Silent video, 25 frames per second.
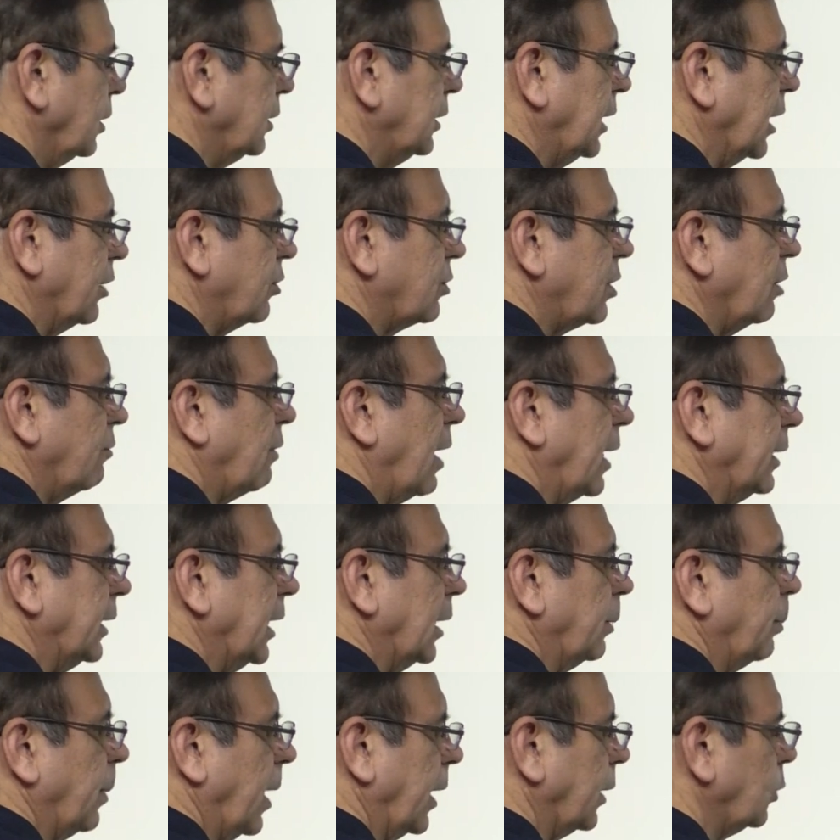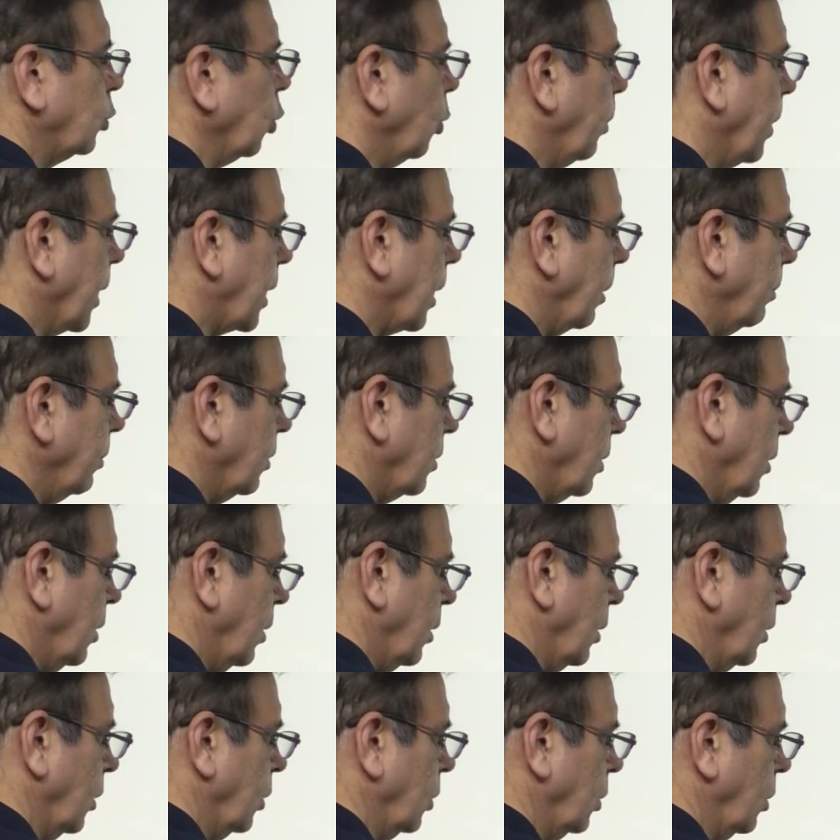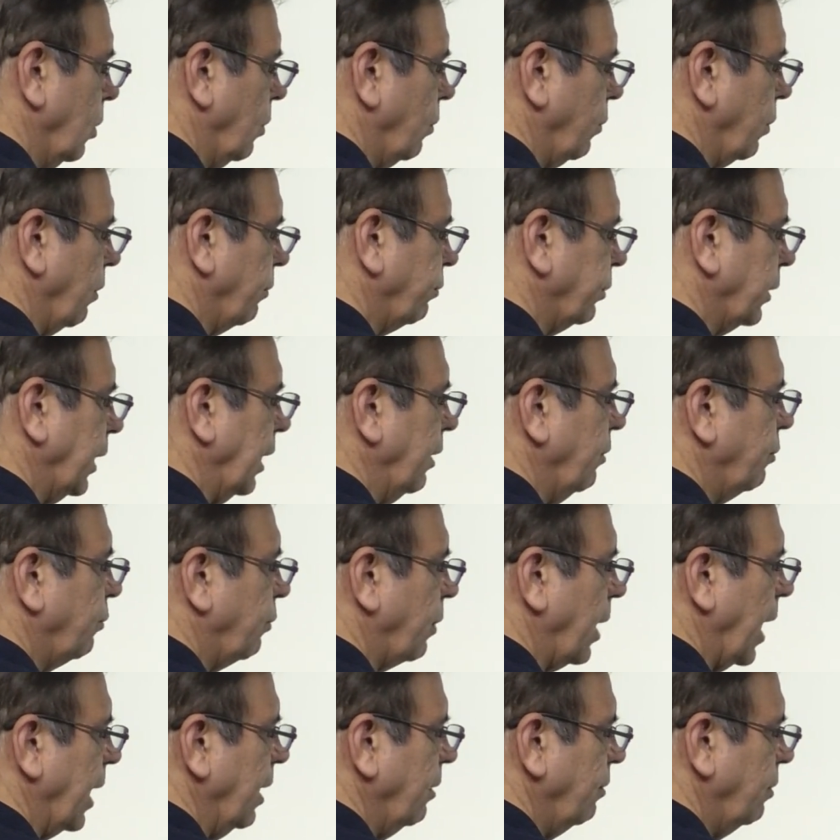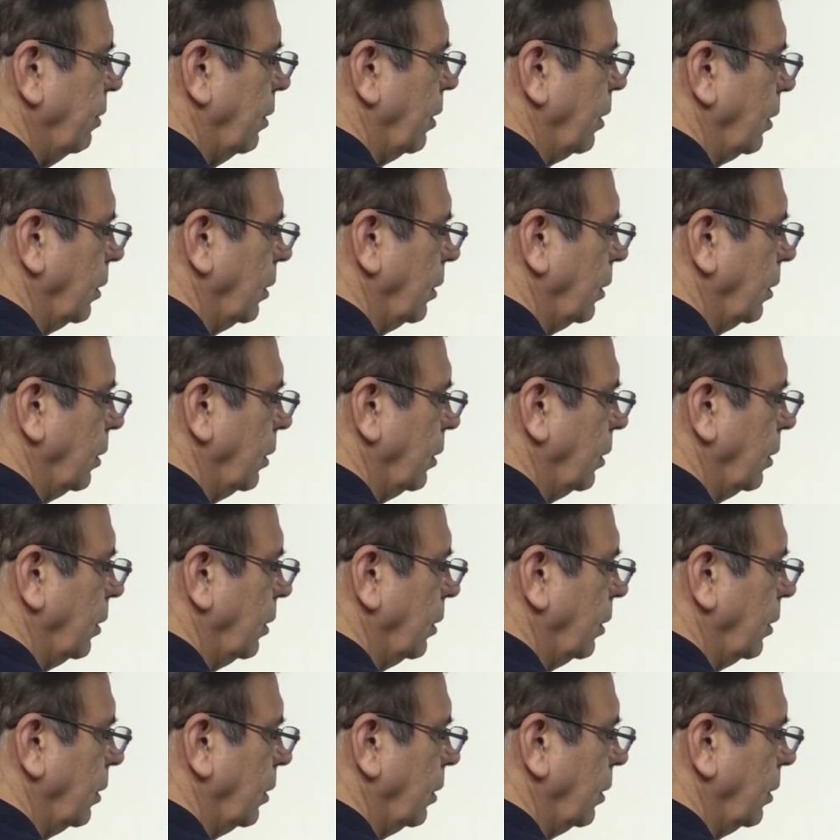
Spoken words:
This divided by 2 becomes 55,